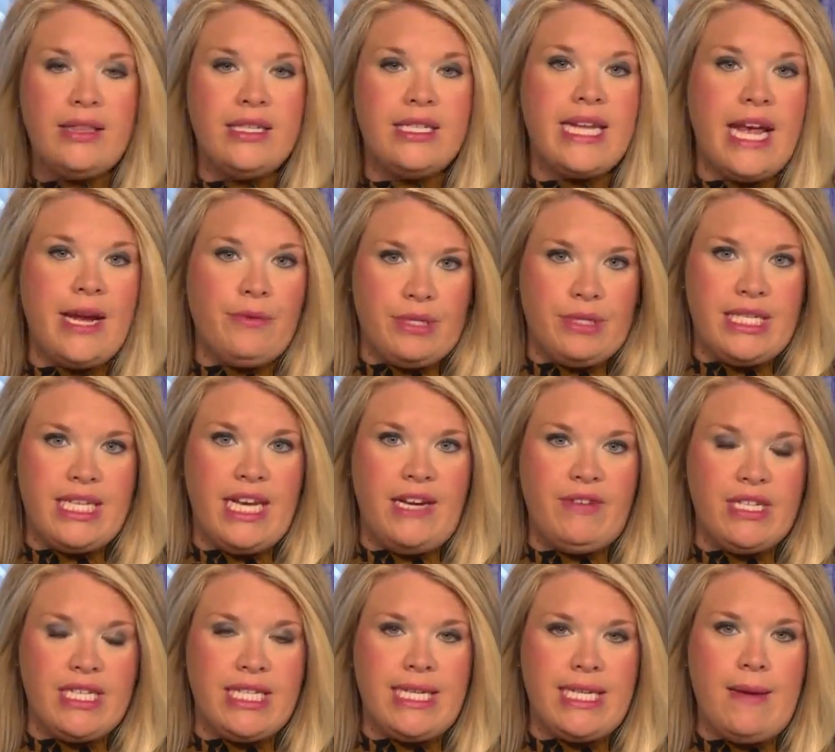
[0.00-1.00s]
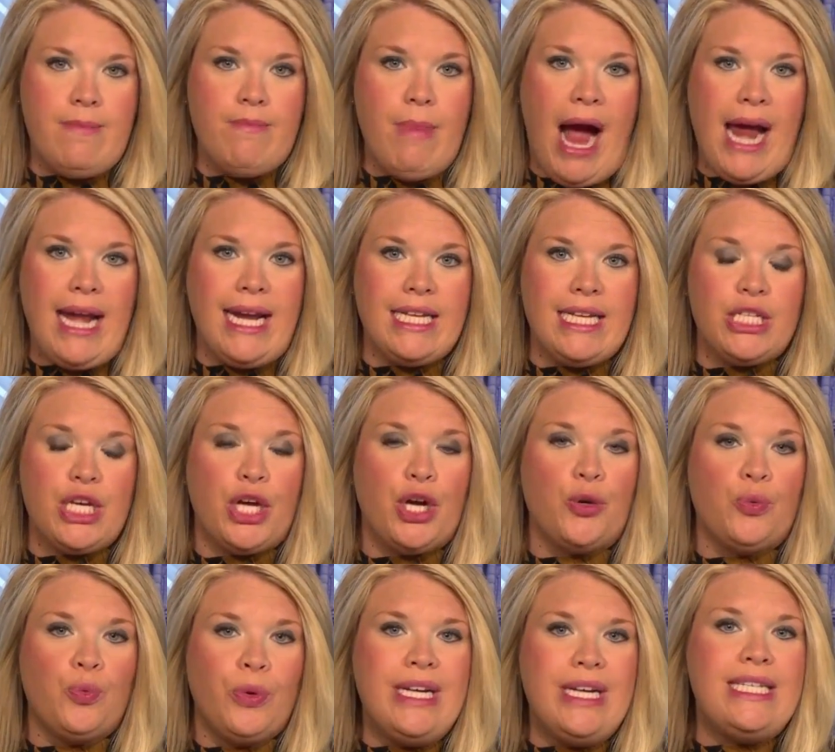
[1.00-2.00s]
The state received a C minus on
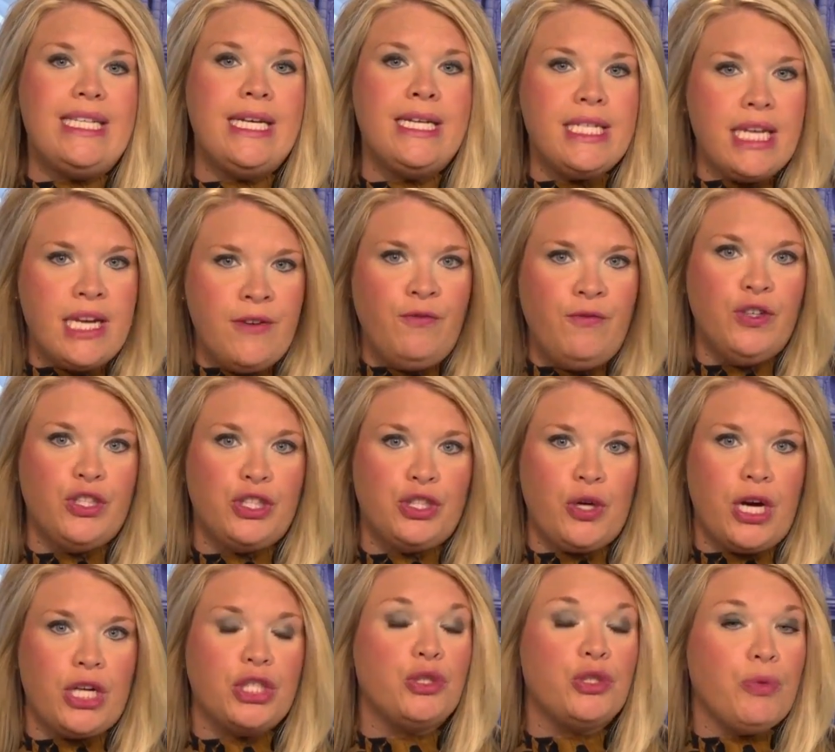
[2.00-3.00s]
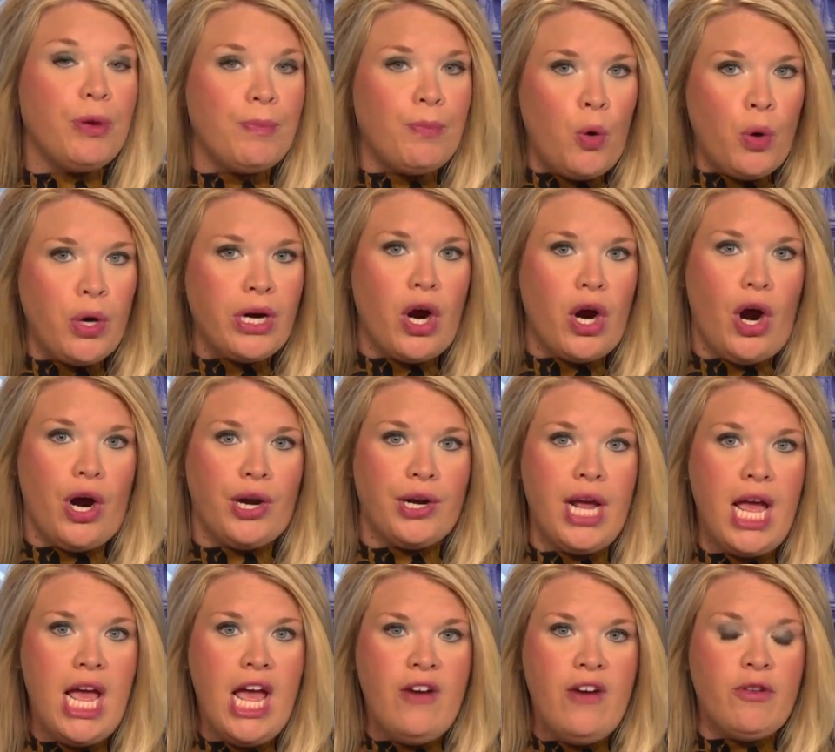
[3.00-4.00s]
a recent infrastructure report
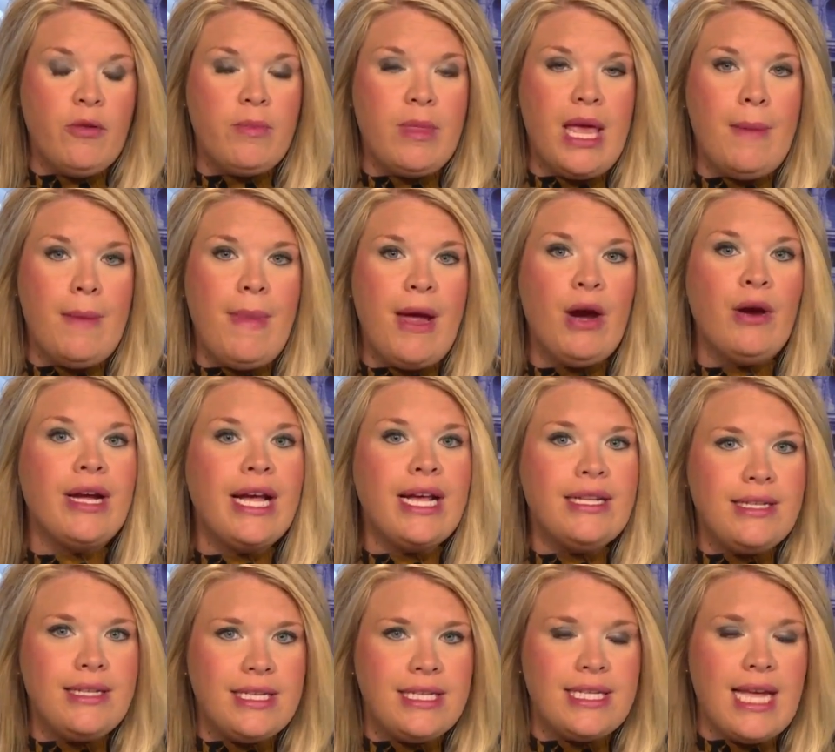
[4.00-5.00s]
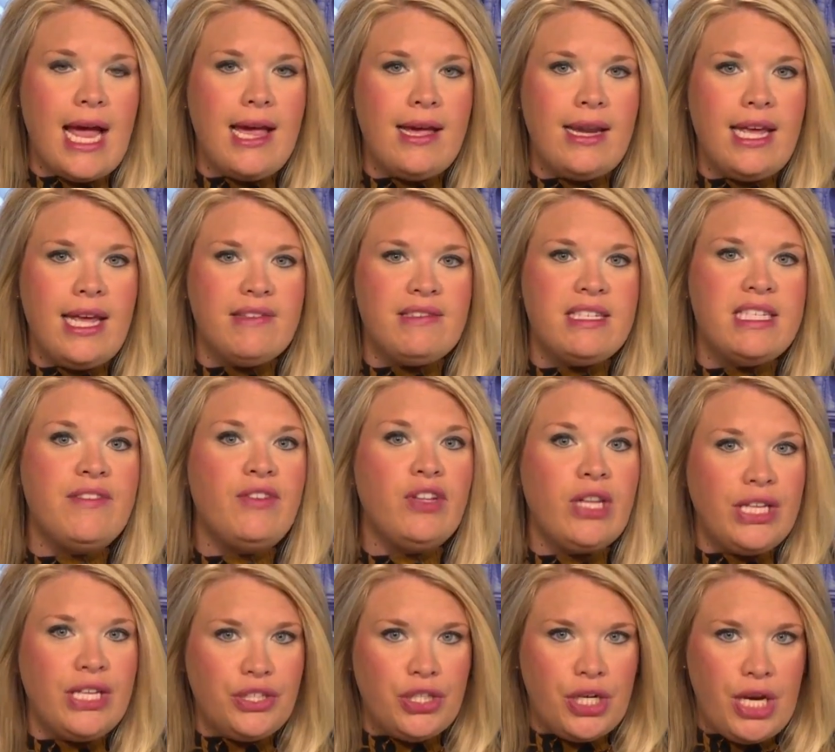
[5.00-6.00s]
card from the American Society of
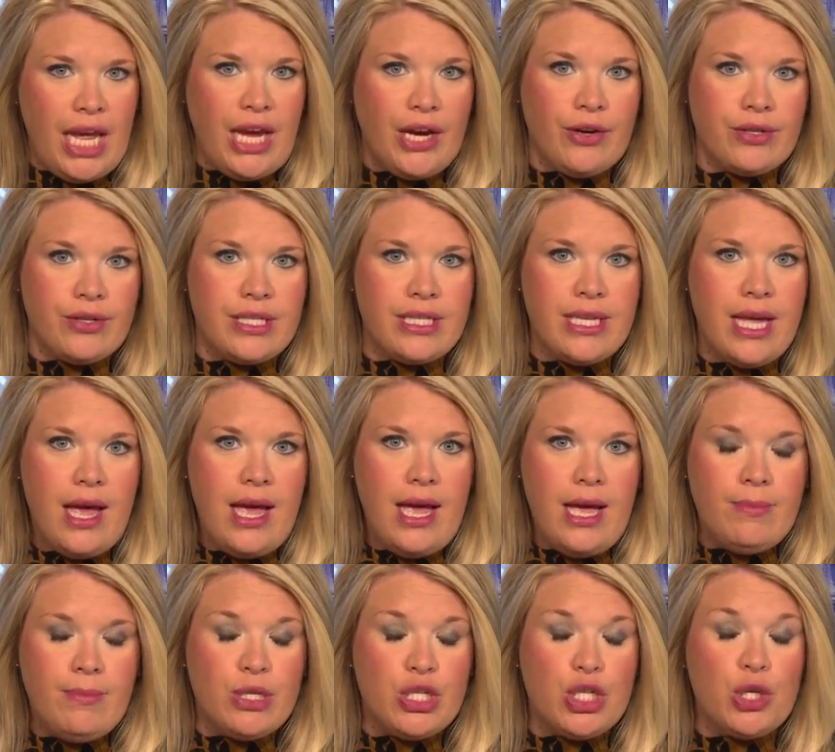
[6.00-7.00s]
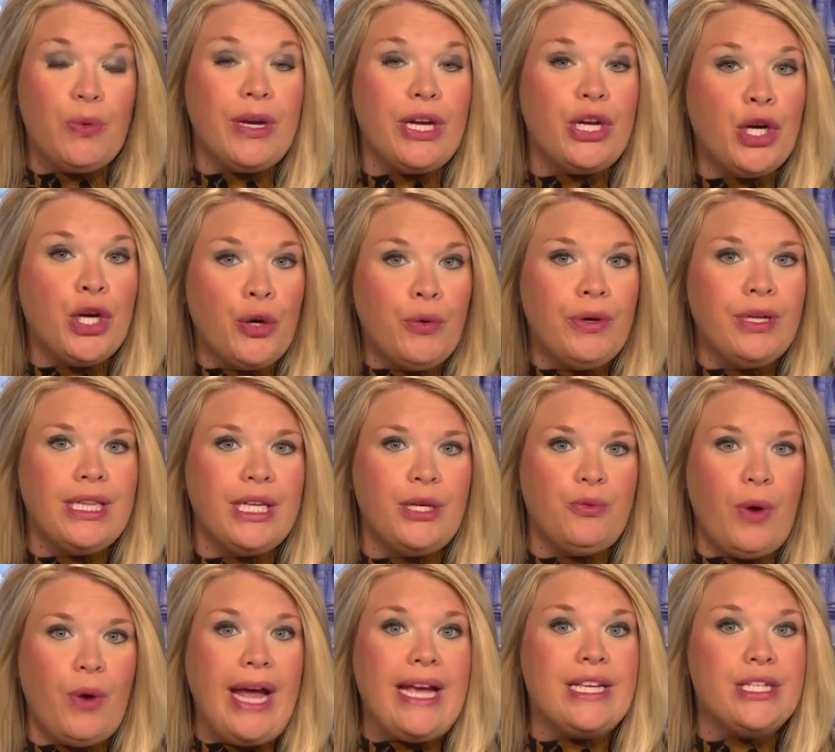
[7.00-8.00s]
Civil Engineers. Missouri currently
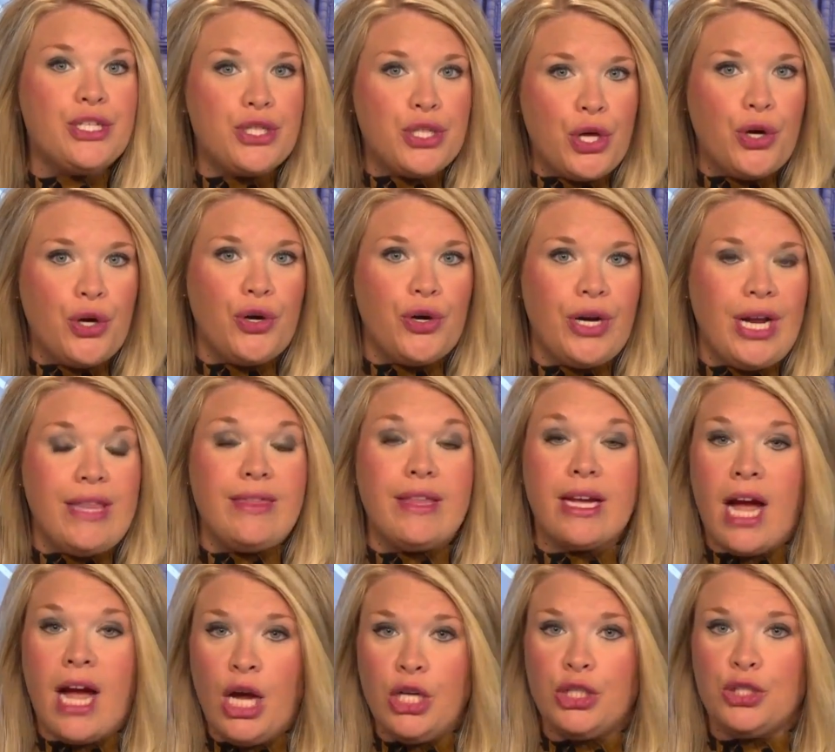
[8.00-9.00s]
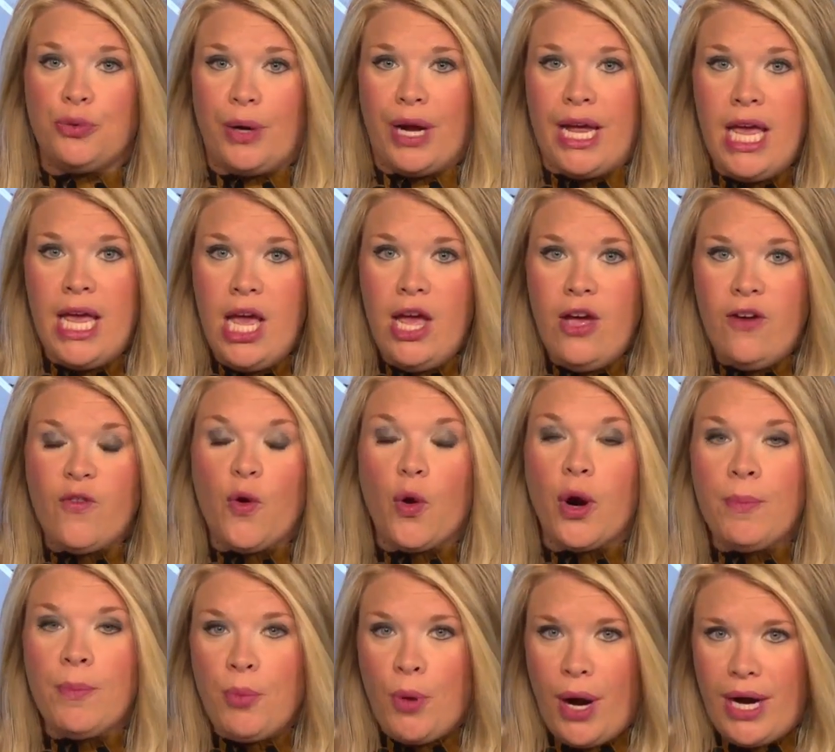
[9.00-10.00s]
ranks third in the country
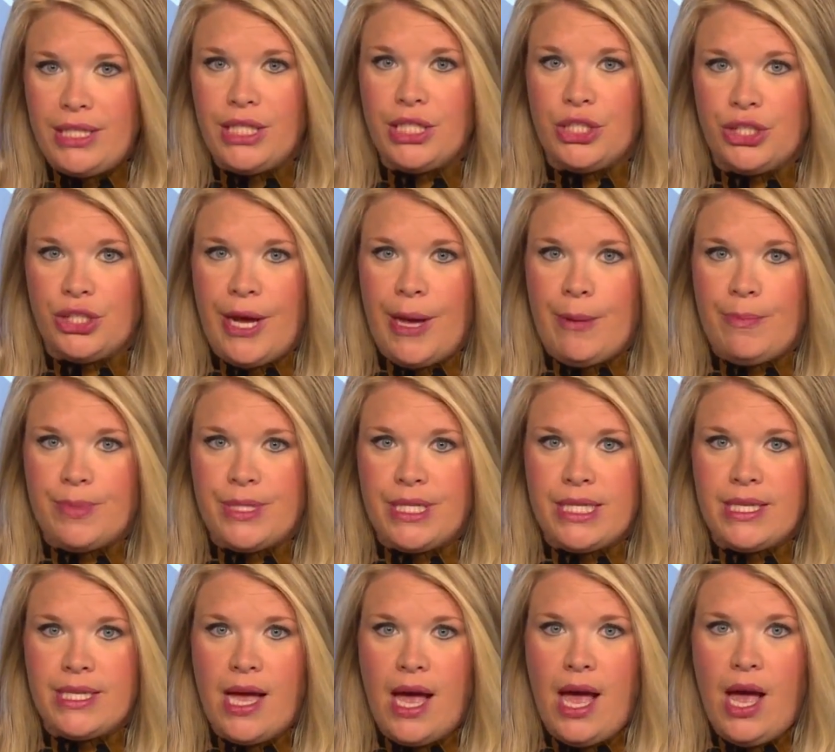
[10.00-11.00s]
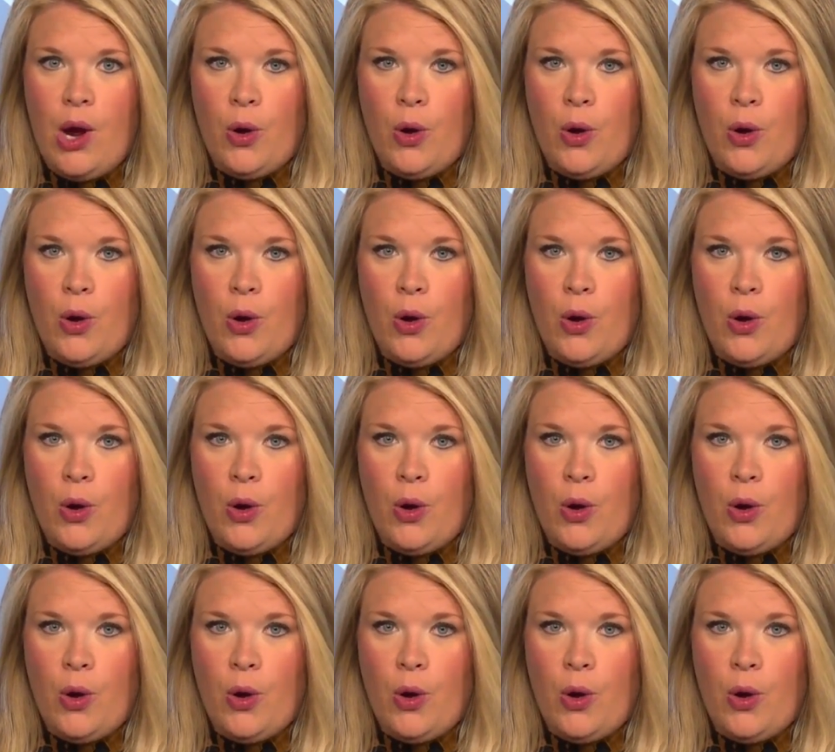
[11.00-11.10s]
for apprenticeships.